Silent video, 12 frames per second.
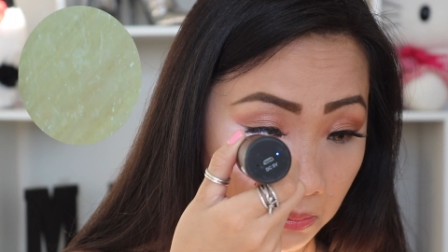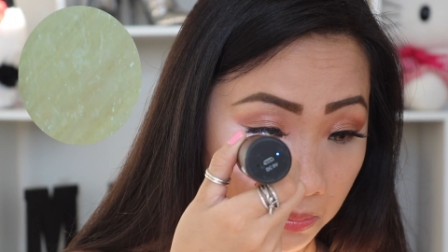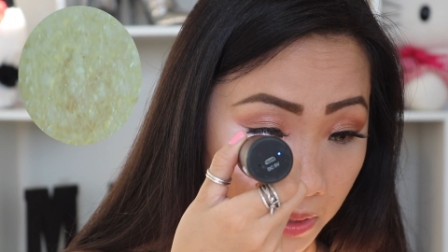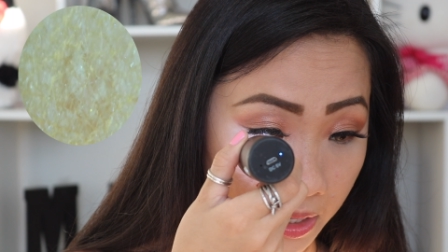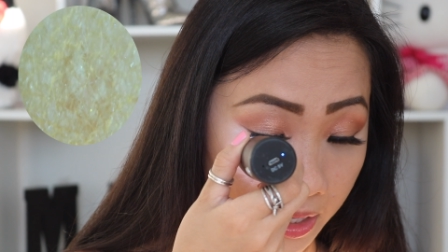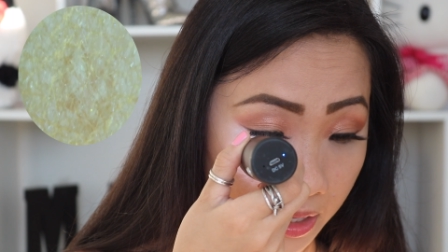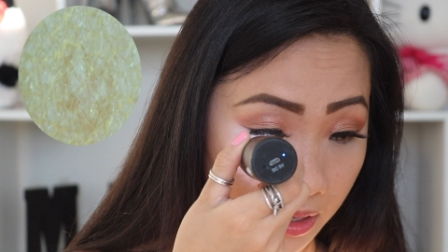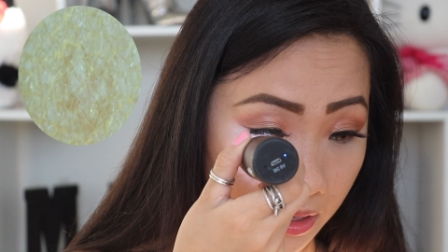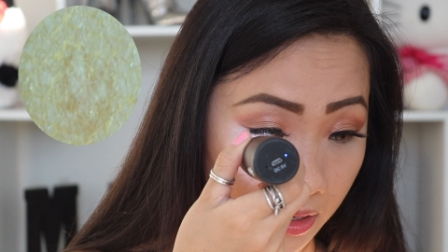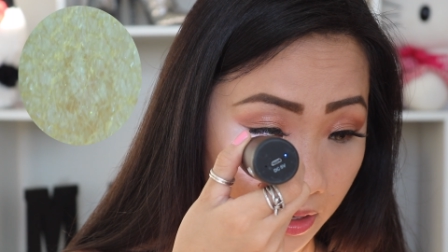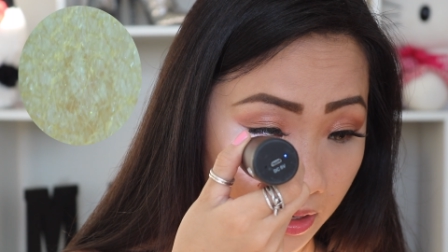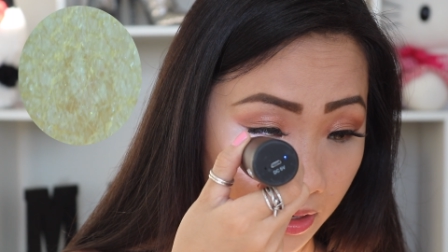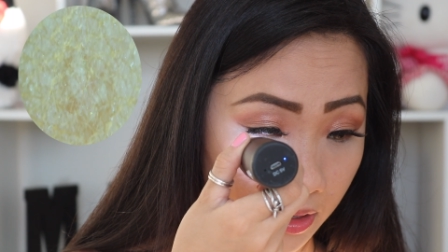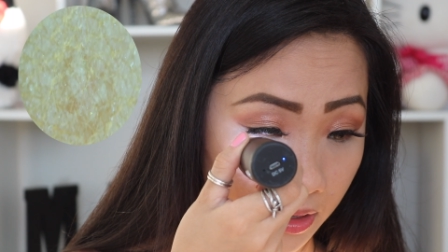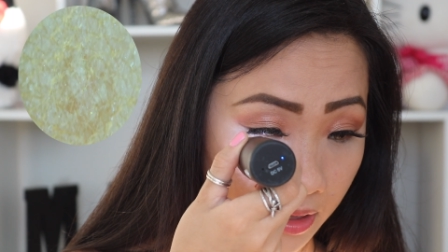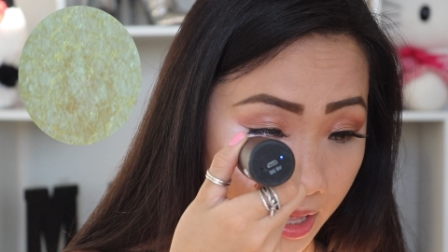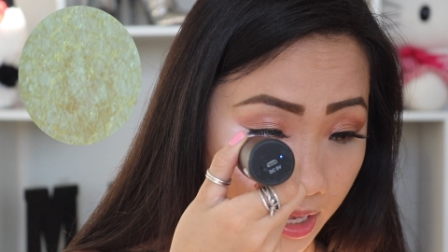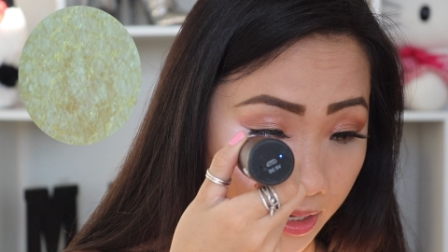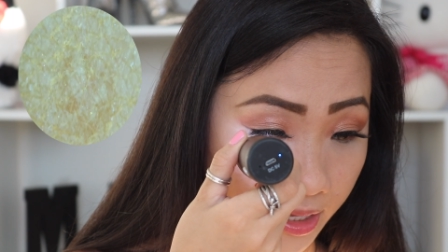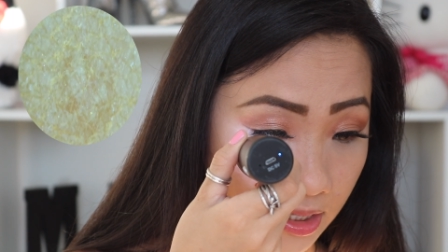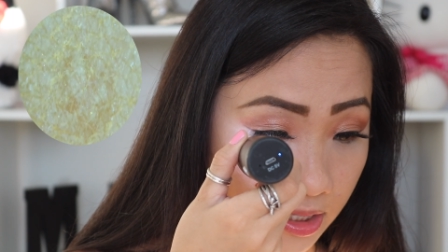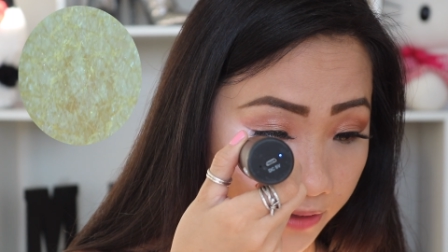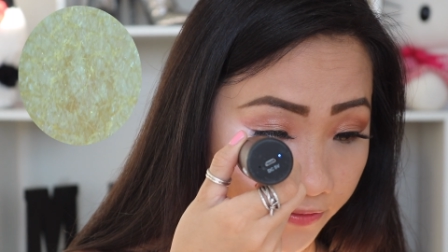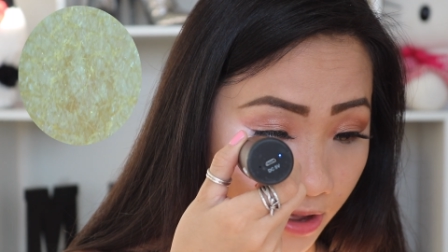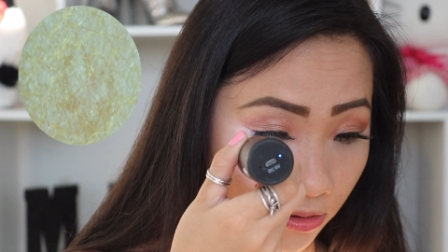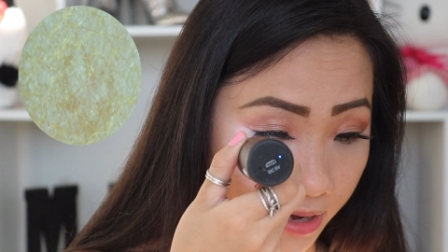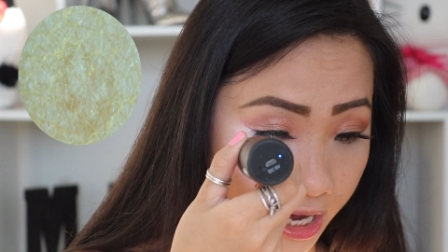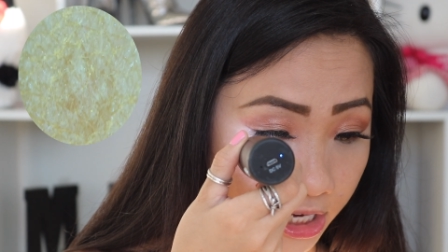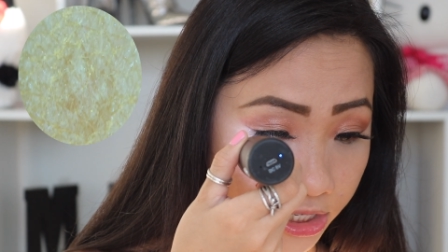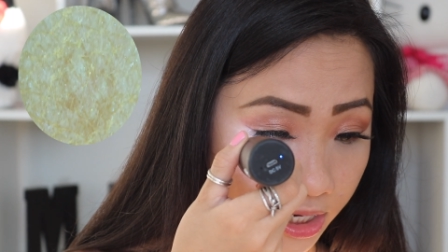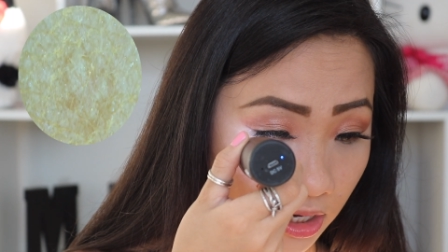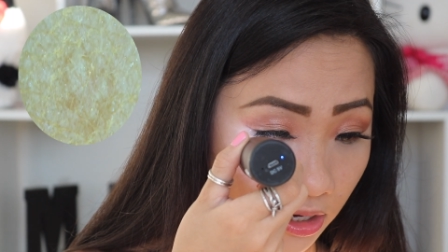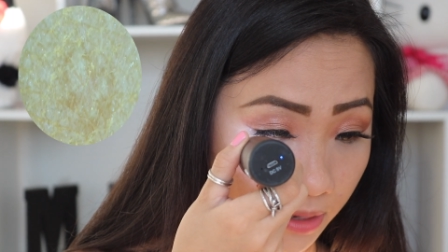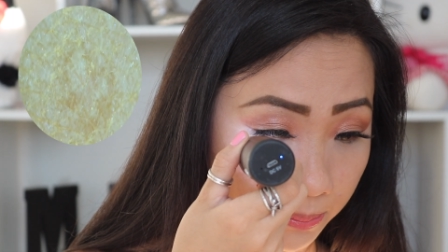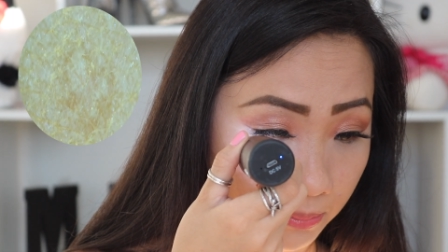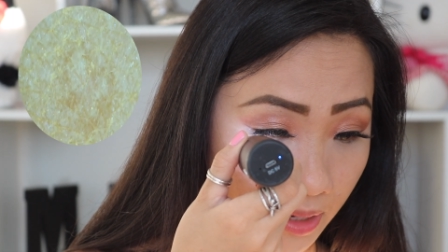but at least the foundation looked